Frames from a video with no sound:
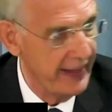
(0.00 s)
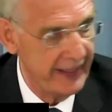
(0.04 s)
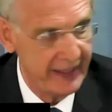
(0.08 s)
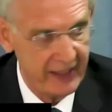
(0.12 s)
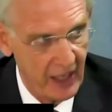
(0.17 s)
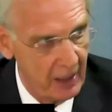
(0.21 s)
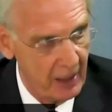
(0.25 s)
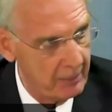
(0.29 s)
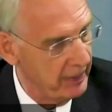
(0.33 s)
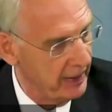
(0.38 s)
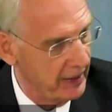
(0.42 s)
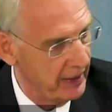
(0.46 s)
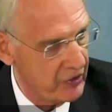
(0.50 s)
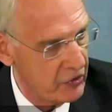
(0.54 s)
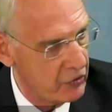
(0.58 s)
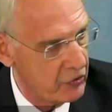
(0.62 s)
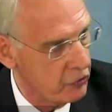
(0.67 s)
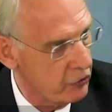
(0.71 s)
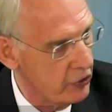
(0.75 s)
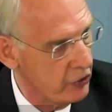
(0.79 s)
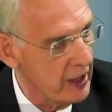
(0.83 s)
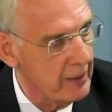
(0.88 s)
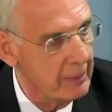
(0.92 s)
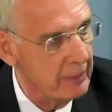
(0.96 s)
they can be
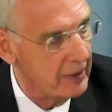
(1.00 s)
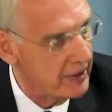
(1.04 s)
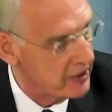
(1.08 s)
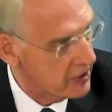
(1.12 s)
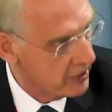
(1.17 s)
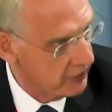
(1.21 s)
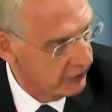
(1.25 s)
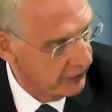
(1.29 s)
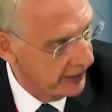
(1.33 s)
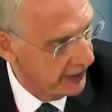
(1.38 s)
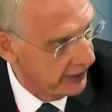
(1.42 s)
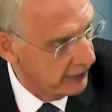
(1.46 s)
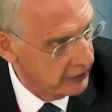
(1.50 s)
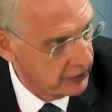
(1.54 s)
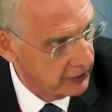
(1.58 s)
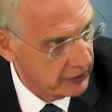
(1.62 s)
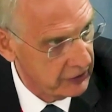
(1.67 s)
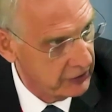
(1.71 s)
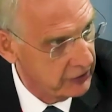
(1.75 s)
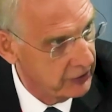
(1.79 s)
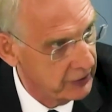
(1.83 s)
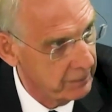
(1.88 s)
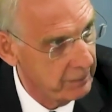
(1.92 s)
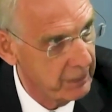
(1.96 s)
extremely severe
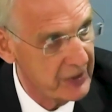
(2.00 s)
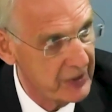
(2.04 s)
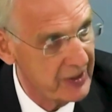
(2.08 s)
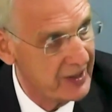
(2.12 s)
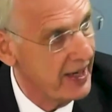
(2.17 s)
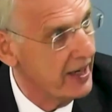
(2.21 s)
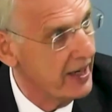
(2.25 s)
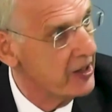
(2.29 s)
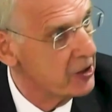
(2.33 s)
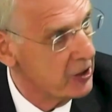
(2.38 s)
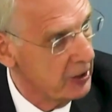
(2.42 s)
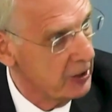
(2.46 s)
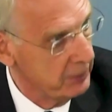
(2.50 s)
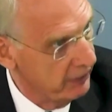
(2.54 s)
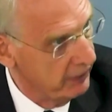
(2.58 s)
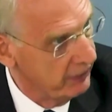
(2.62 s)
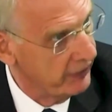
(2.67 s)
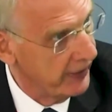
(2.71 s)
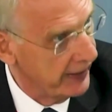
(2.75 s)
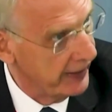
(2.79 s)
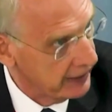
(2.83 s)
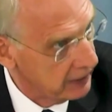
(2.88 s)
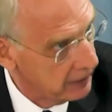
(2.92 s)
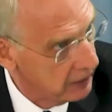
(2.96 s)
and could potentially be
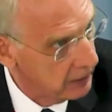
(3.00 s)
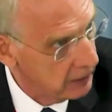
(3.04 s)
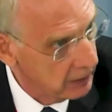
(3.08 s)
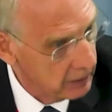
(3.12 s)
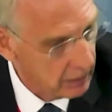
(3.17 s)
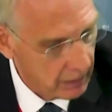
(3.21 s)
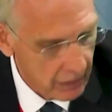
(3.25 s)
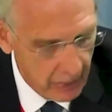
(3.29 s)
fatal.